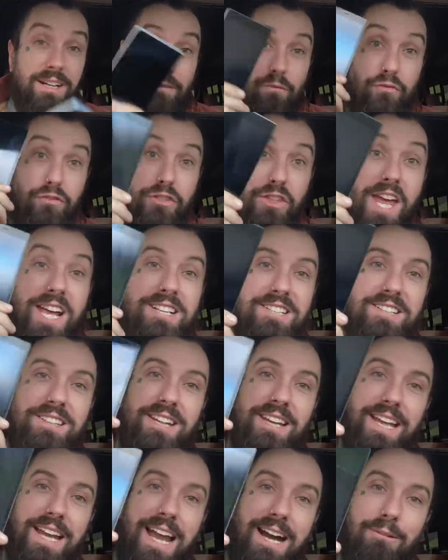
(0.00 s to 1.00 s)
This
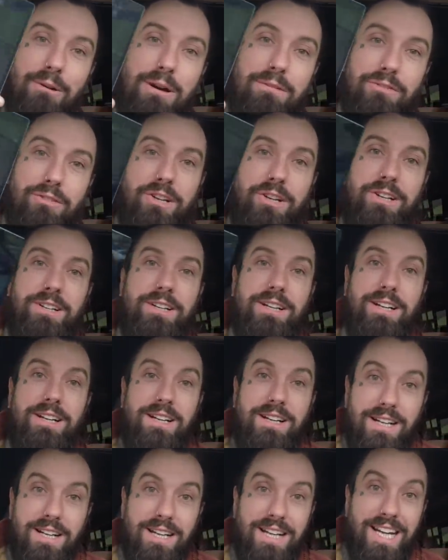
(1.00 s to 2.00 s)
thing, however,
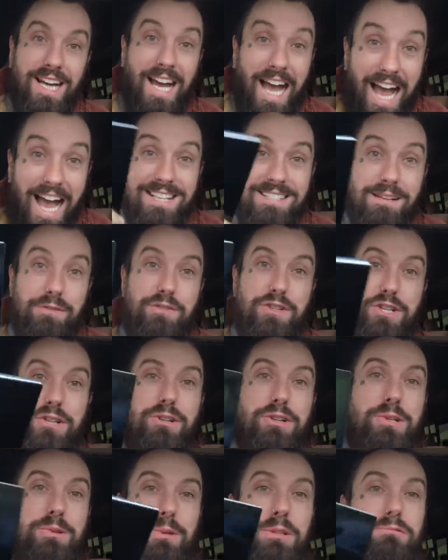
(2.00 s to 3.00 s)
as I've
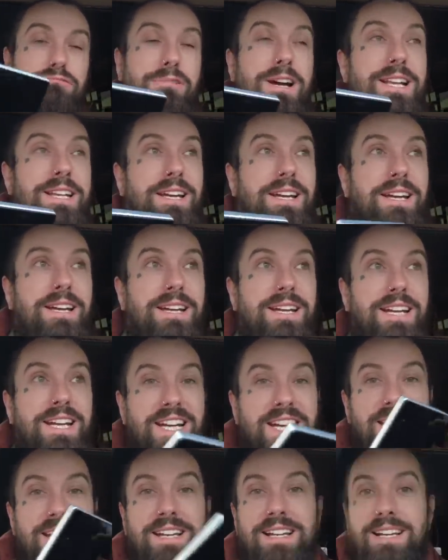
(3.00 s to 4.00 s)
showed you already,
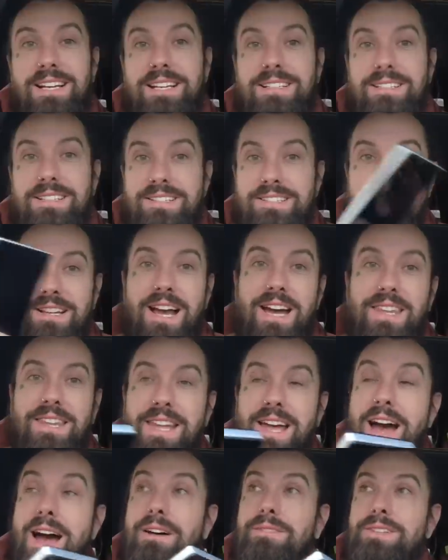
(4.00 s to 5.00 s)
is a sat
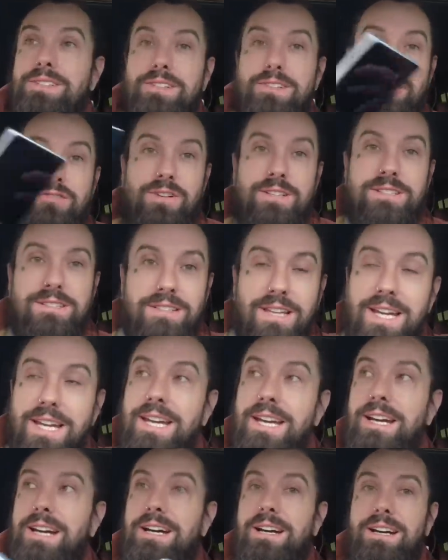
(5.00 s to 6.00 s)
nav, it's a
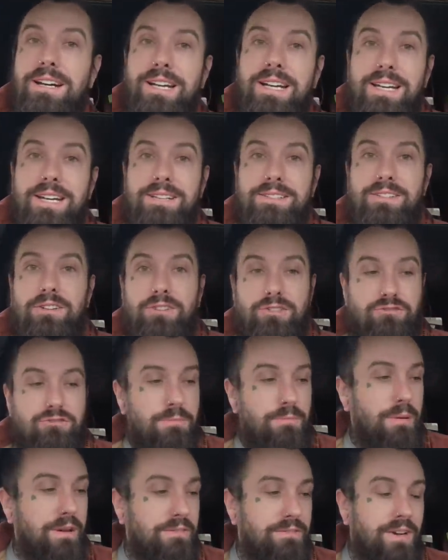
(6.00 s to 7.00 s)
translator, it's got
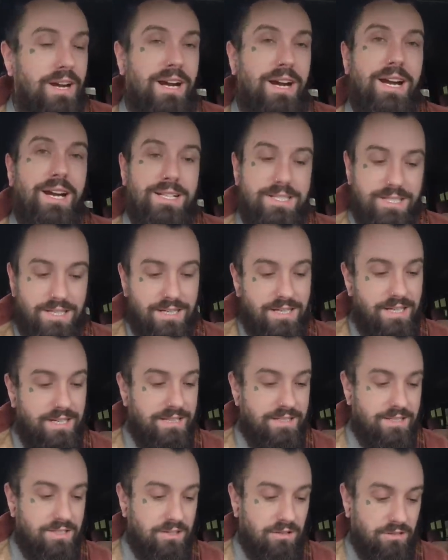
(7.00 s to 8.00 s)
TripAdvisor,
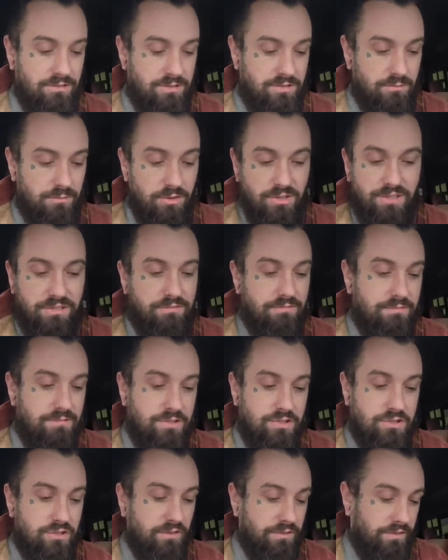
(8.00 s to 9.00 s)
it's got some other
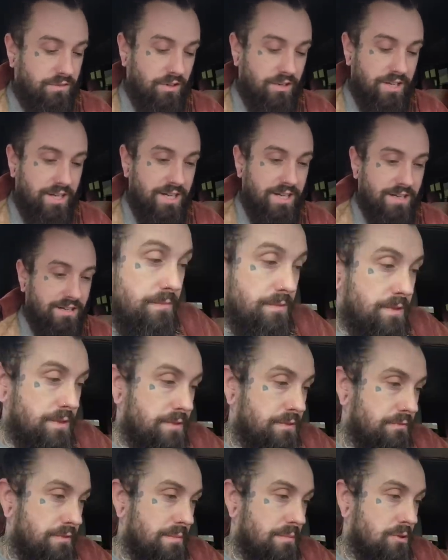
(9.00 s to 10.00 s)
stuff on it. The
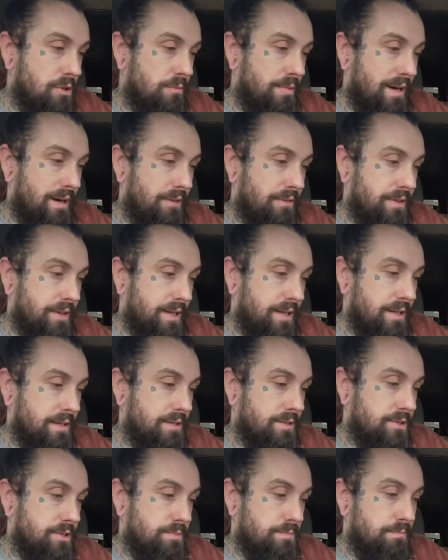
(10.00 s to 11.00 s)
three mobile thing
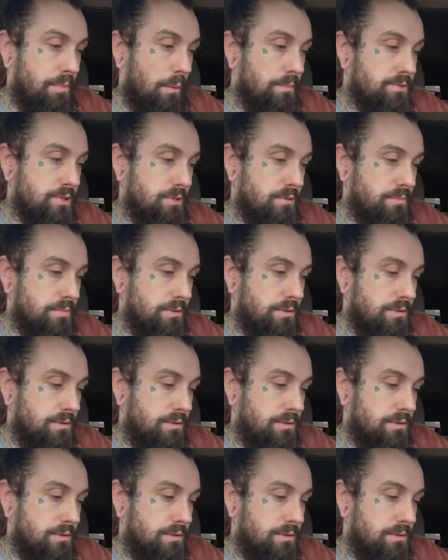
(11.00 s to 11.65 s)
just pops up.